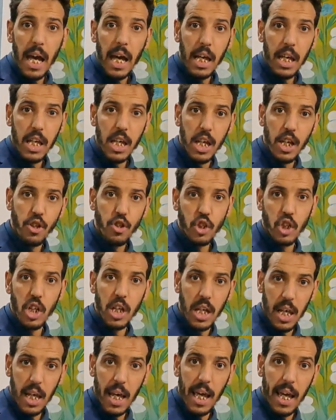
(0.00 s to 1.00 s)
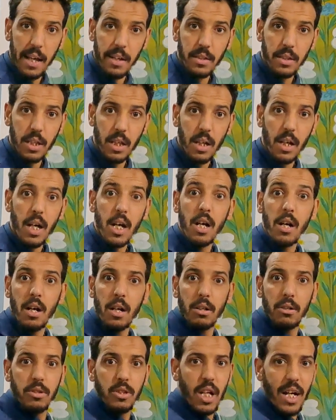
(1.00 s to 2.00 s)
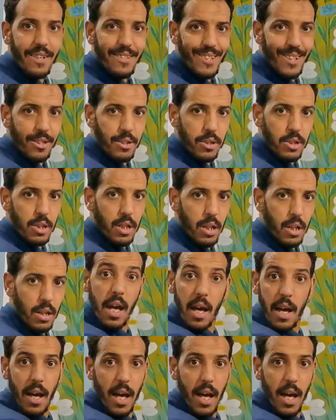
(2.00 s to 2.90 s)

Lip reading: He, she, it doesn't.